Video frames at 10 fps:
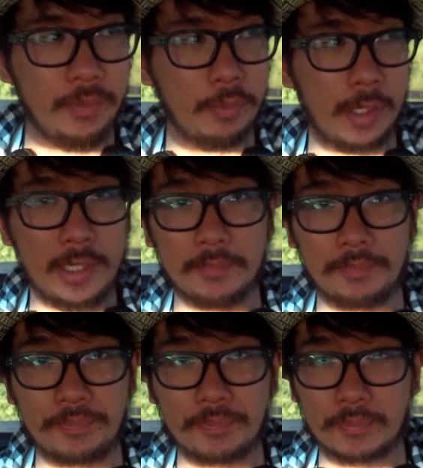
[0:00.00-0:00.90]
right?
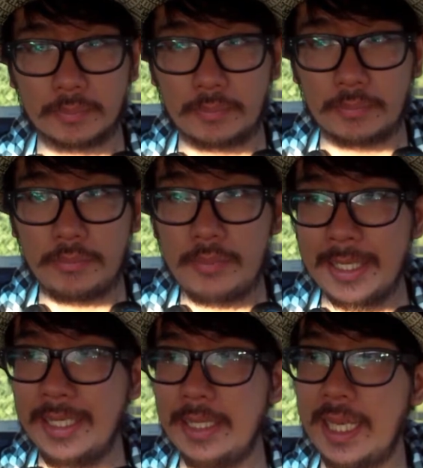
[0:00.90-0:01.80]

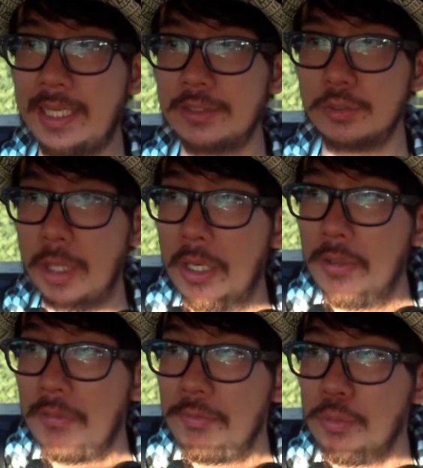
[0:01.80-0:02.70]
In that,
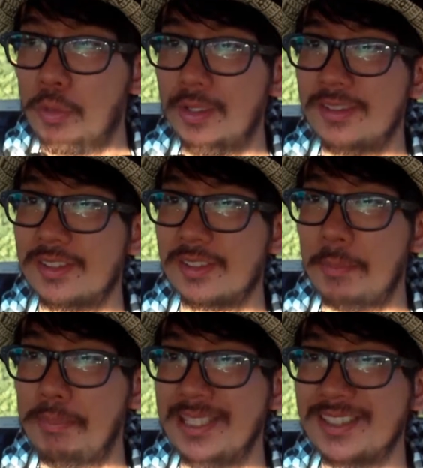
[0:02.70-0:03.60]
well, if you want a
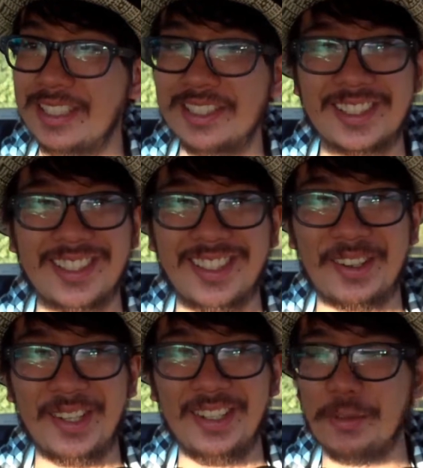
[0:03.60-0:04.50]
business,
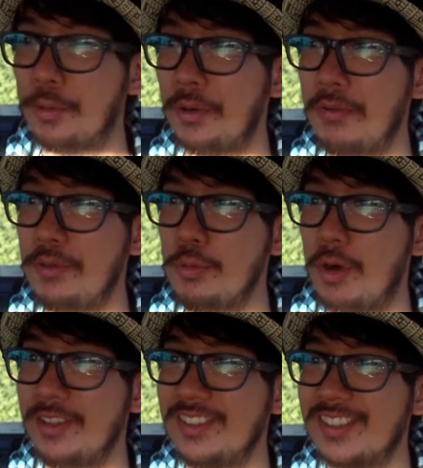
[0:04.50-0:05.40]
right, or if you
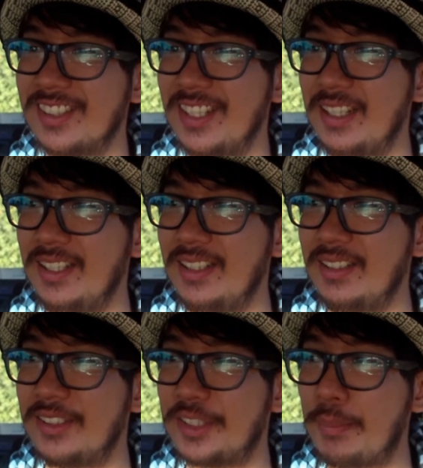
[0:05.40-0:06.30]
want
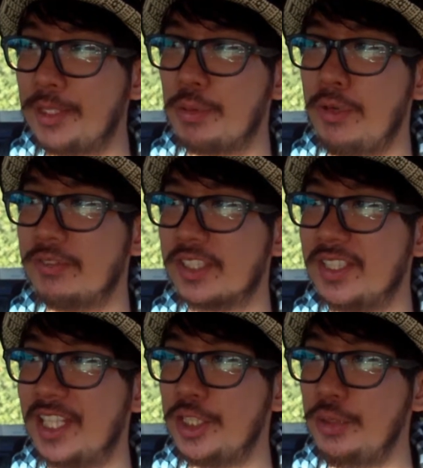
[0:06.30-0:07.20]
some degree of
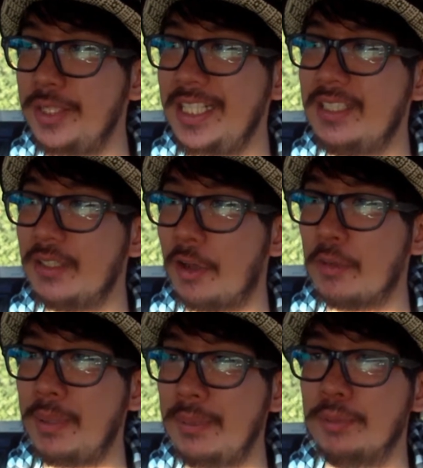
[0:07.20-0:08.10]
success, you need other
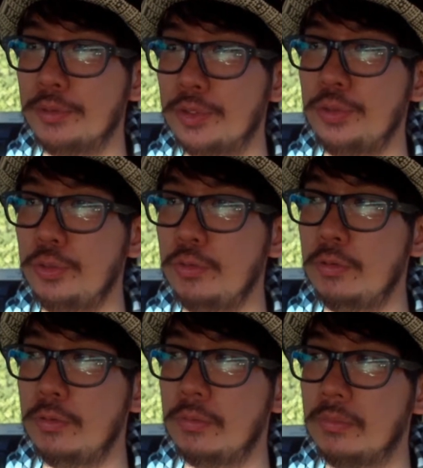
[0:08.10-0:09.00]
people
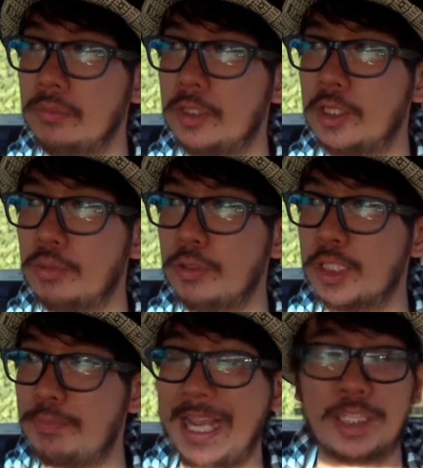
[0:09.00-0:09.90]
to
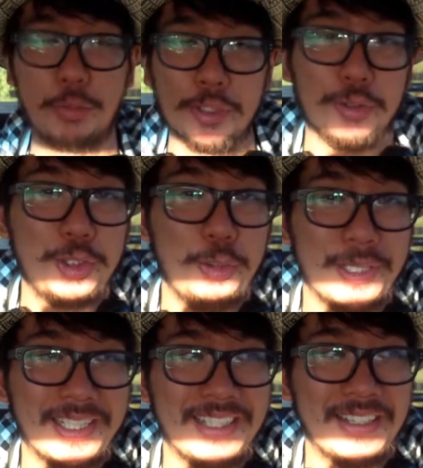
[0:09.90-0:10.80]
respect what you're
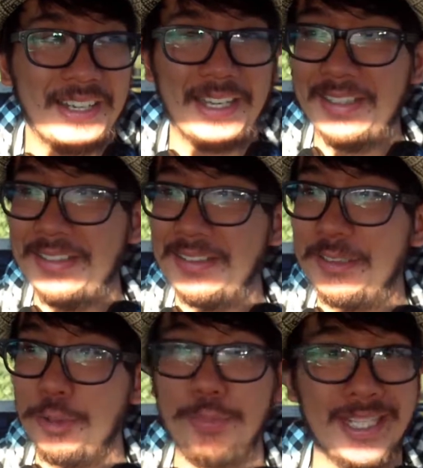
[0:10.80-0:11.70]
doing and
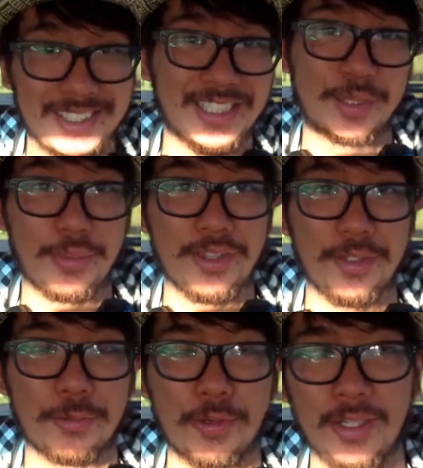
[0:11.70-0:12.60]
do business with
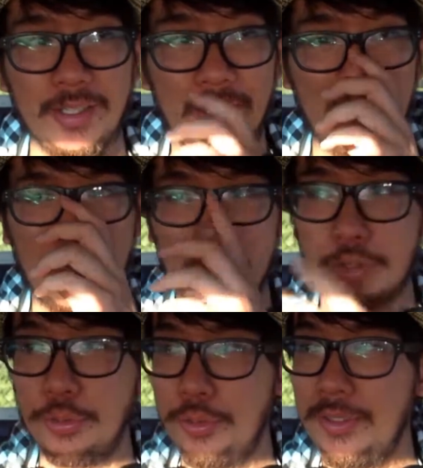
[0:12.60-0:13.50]
you, right?
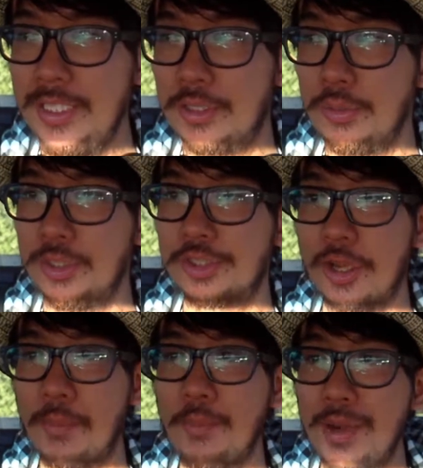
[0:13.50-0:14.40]
So you need to, in
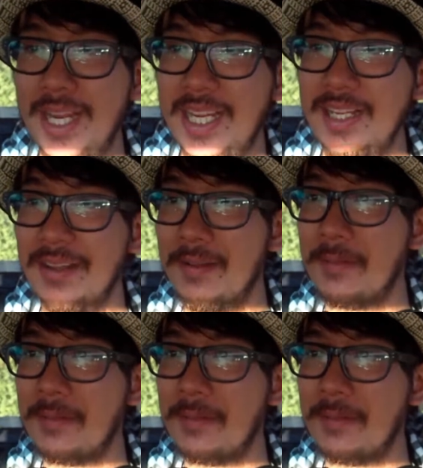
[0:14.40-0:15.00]
some way,